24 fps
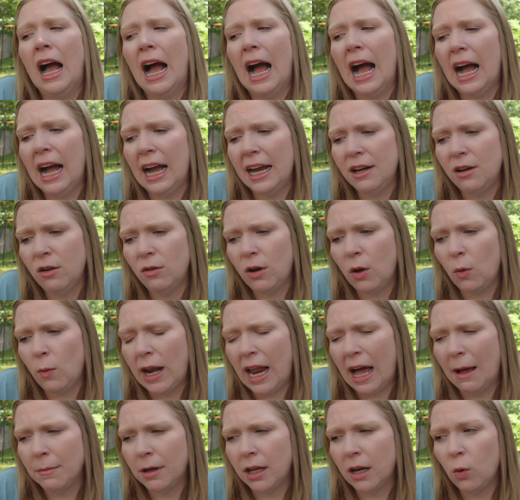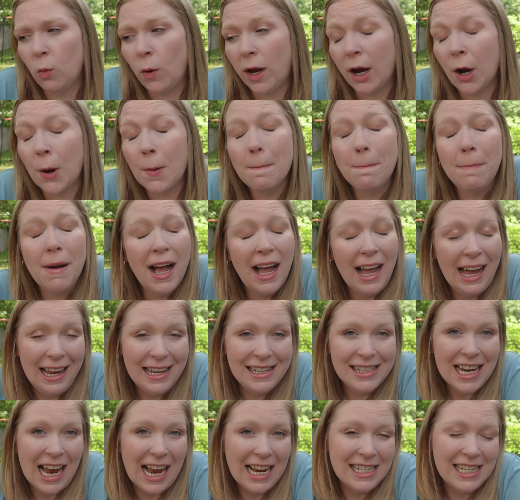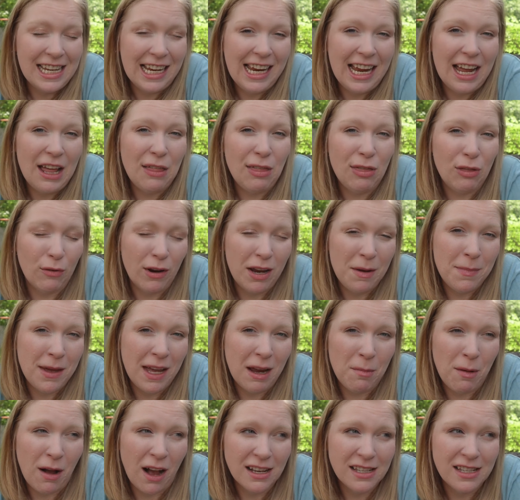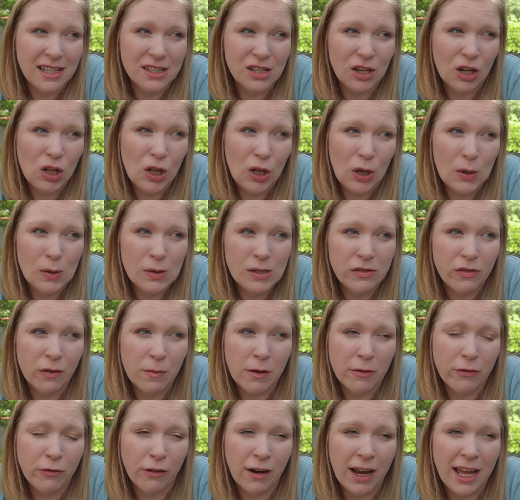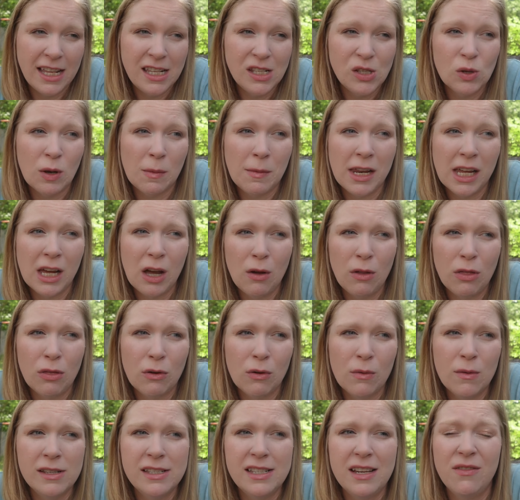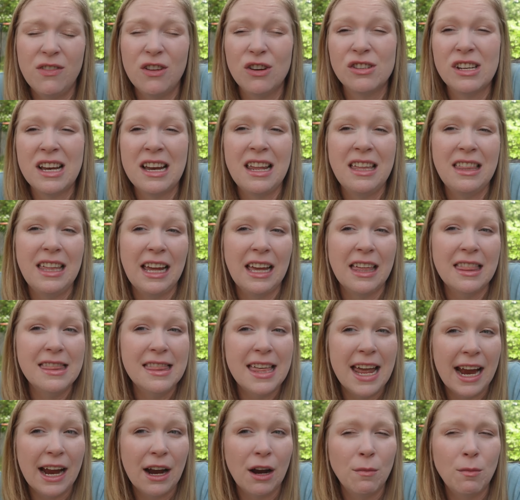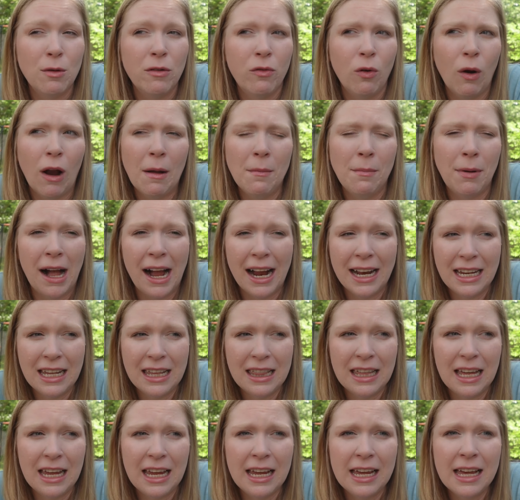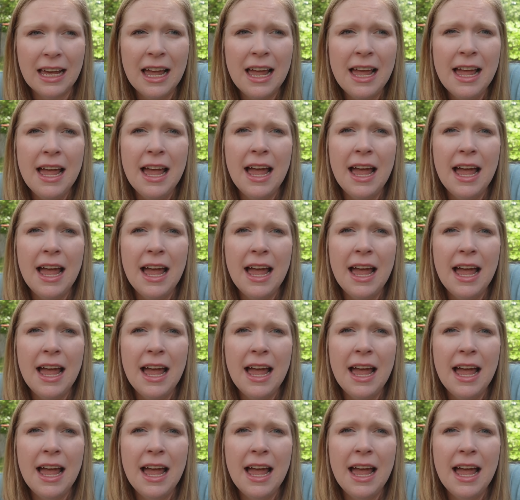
I don't know what I'm going to wear, but I did get three big boxes of clothes from a friend, so I'm going to go through and see if there's anything in there before I buy anything,